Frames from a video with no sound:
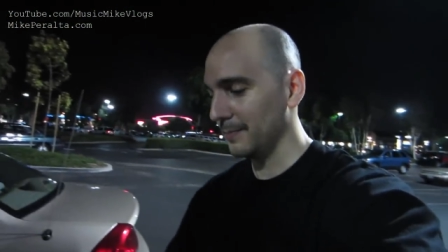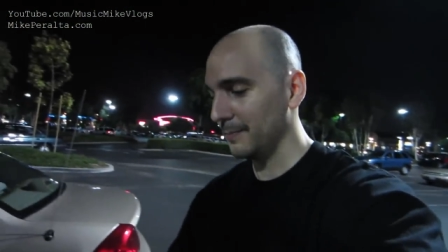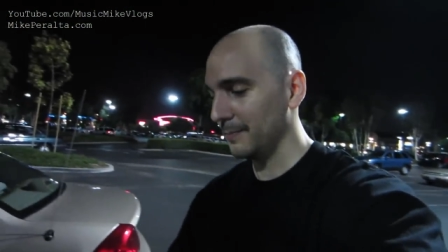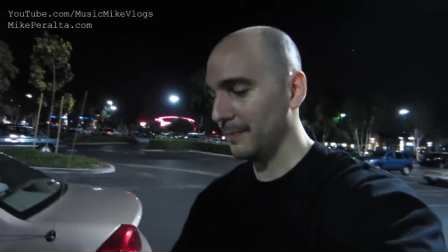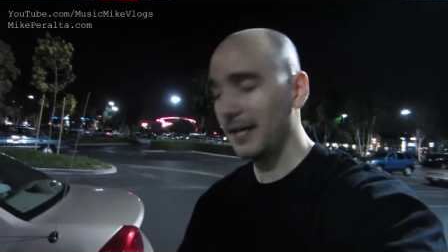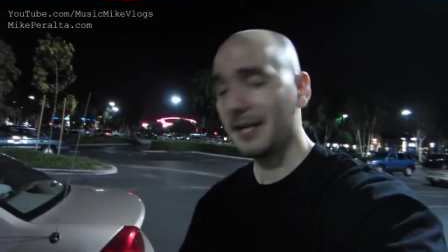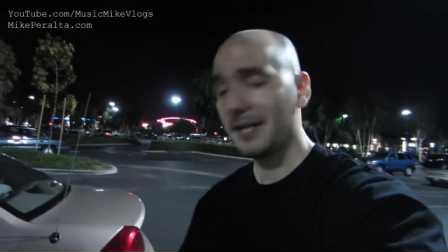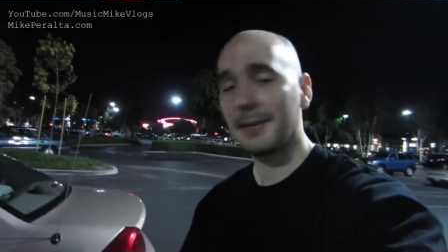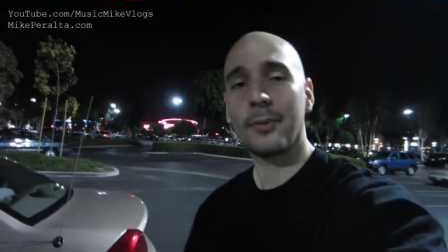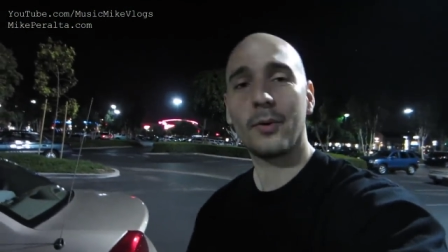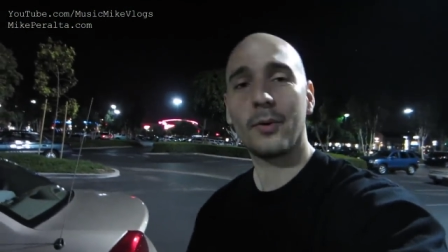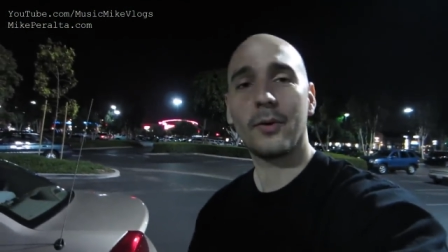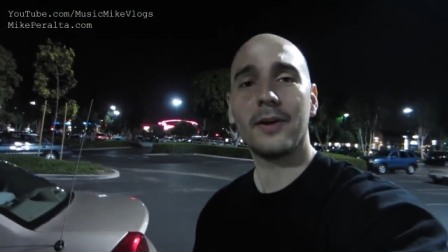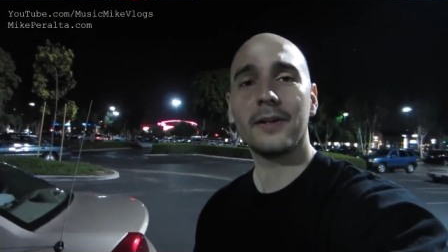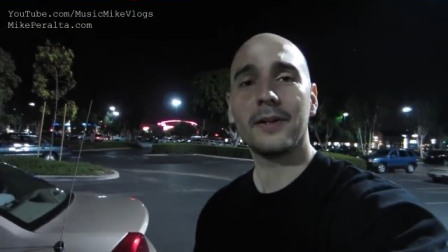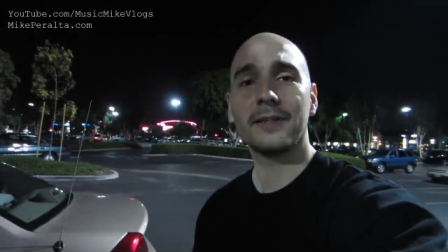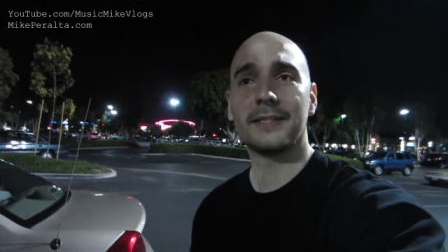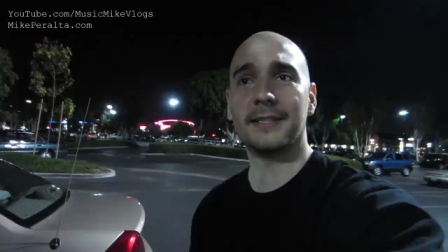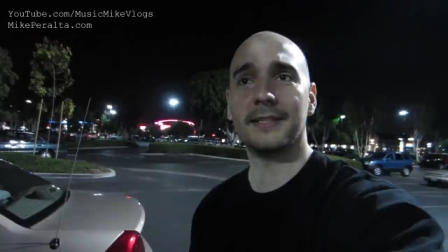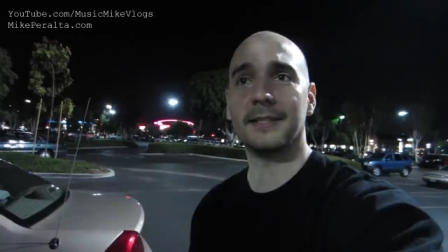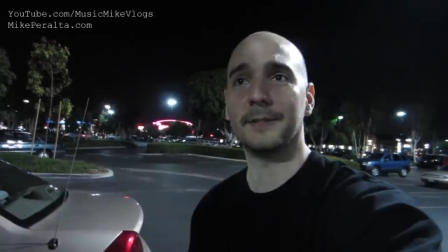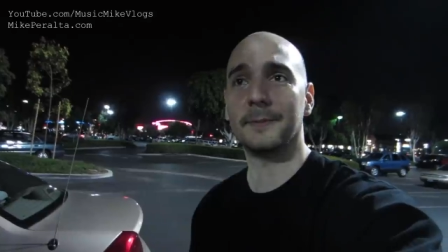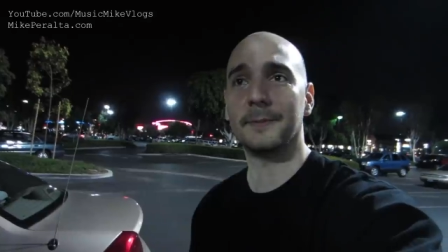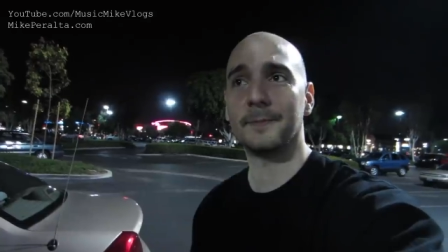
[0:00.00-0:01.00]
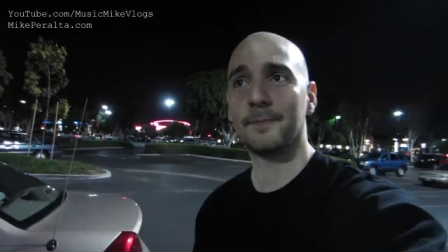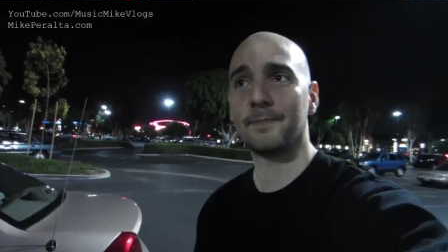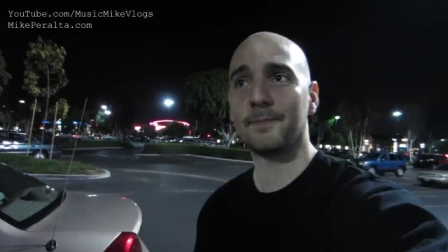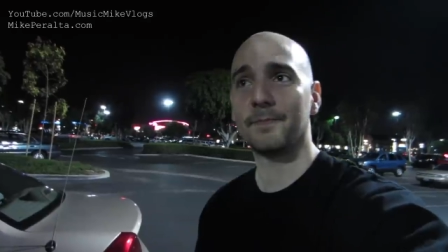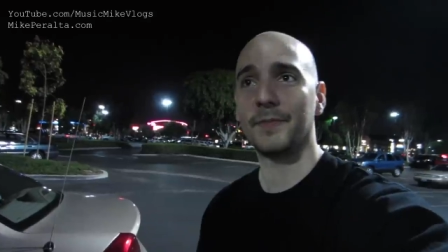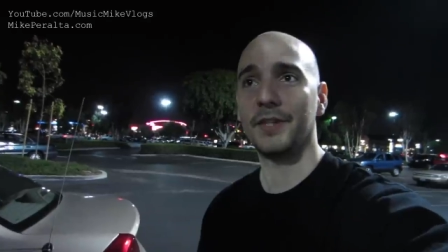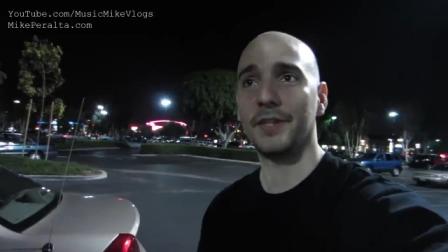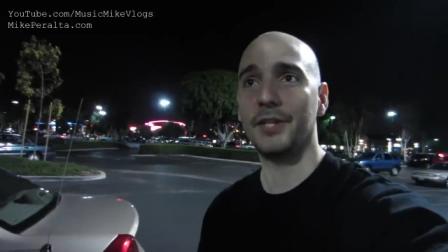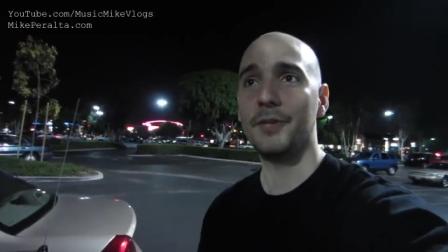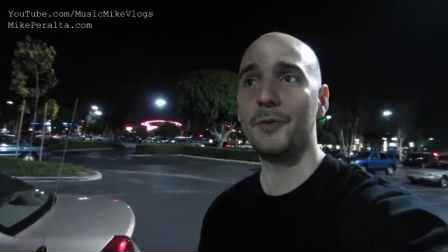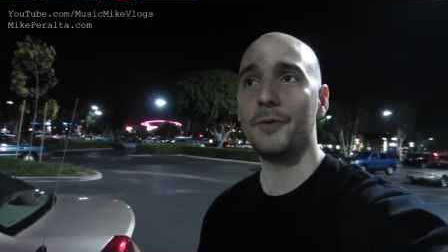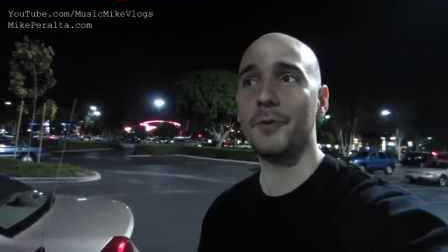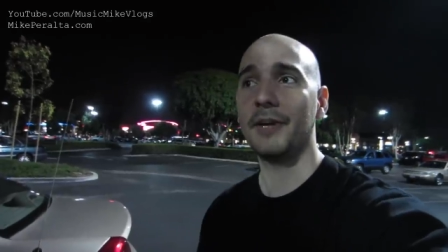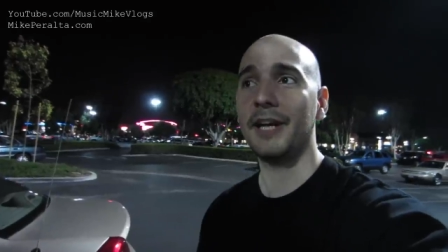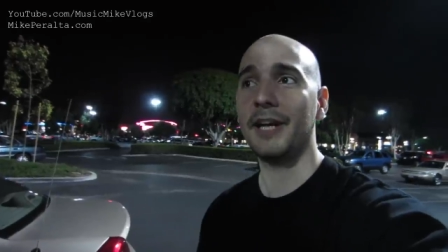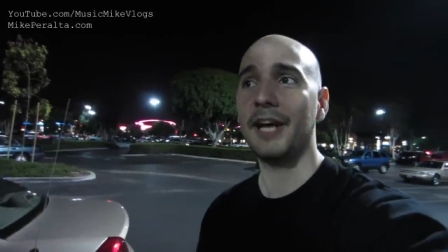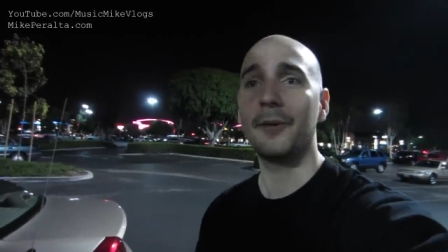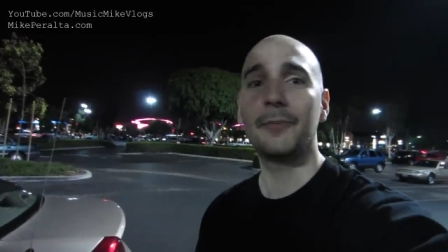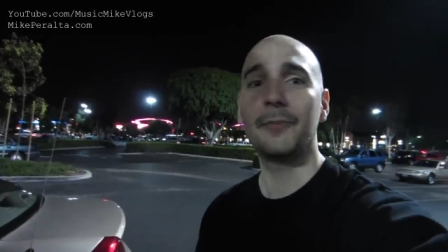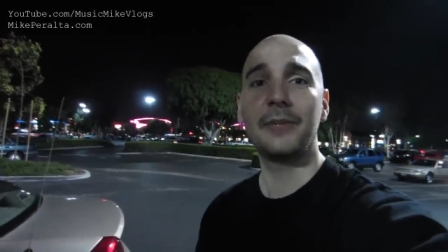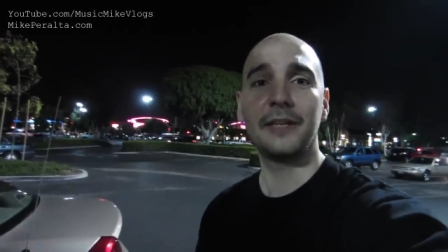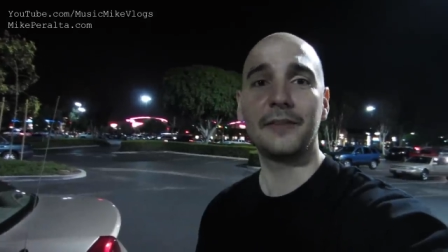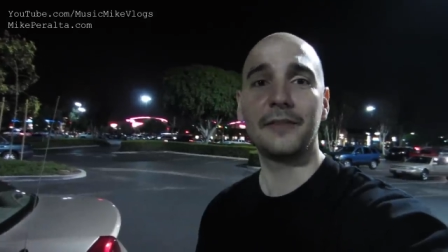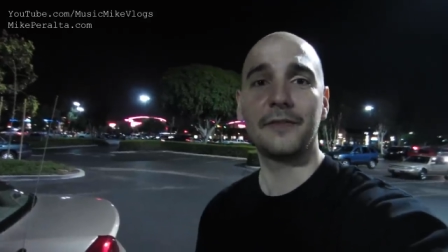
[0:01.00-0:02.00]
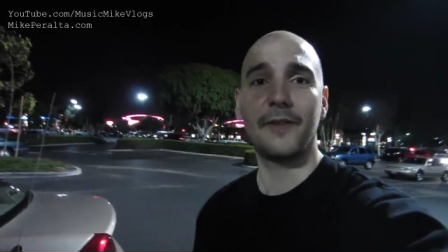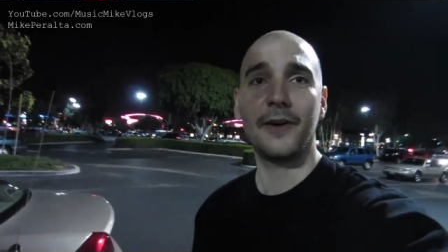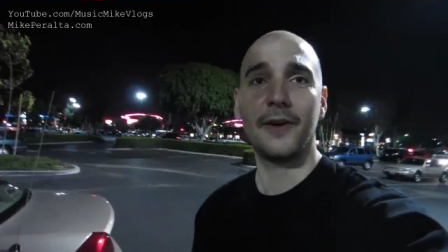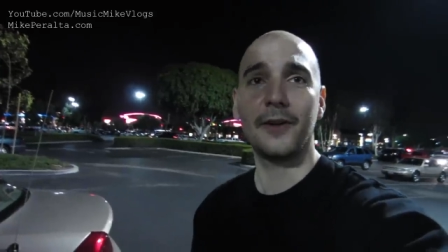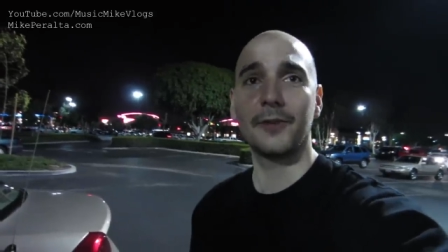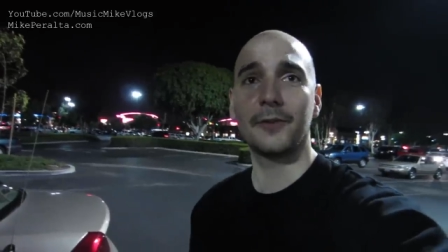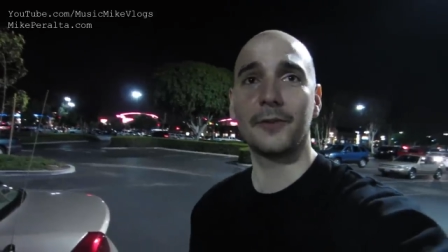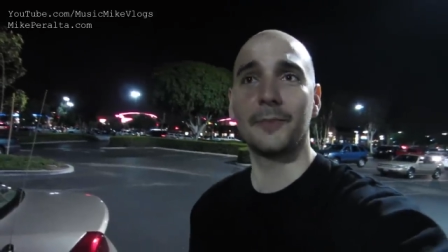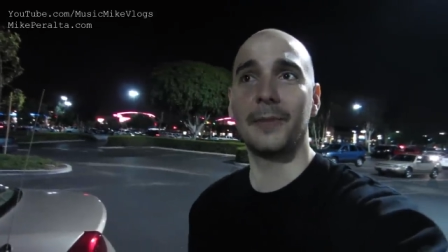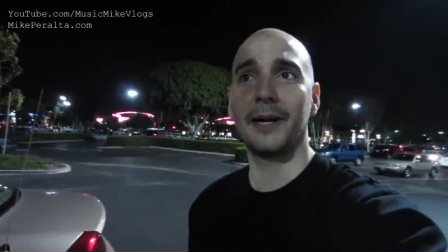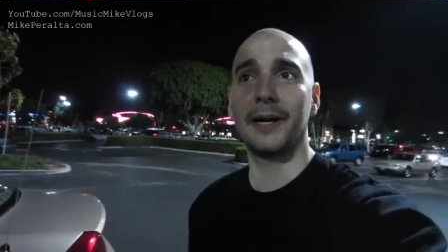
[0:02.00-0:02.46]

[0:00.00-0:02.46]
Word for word: Mike Peralta, you are now being followed